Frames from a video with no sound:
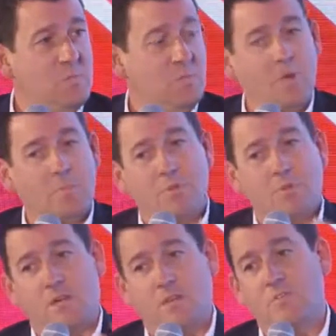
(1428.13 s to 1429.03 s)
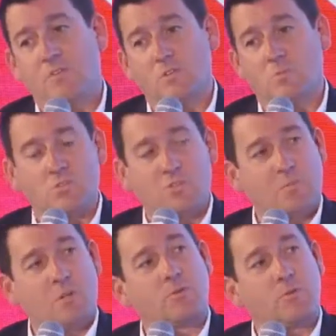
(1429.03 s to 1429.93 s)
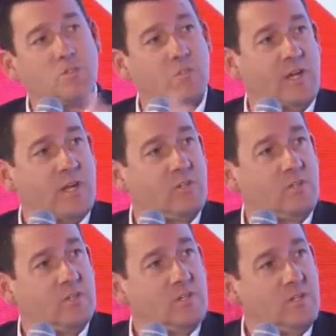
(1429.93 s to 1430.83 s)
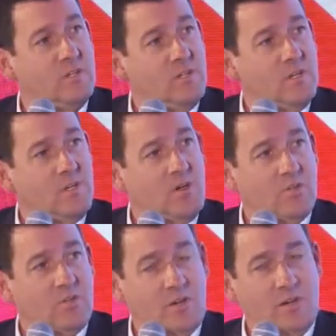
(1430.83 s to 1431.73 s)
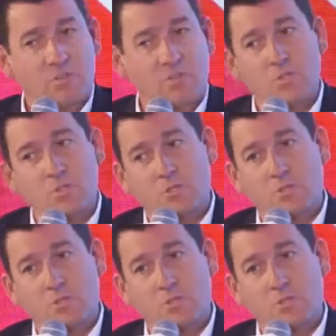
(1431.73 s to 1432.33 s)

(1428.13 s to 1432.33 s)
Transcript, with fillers: in a newspaper or television with some increase in activity online.